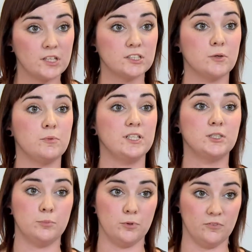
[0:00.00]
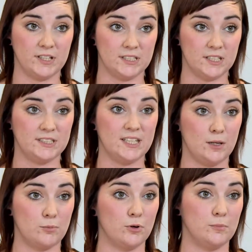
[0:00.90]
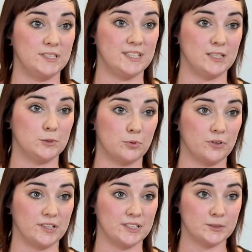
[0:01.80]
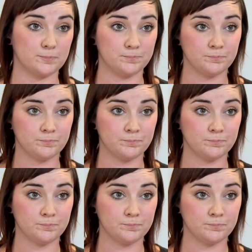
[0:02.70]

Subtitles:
So we support residents in employment and enterprise.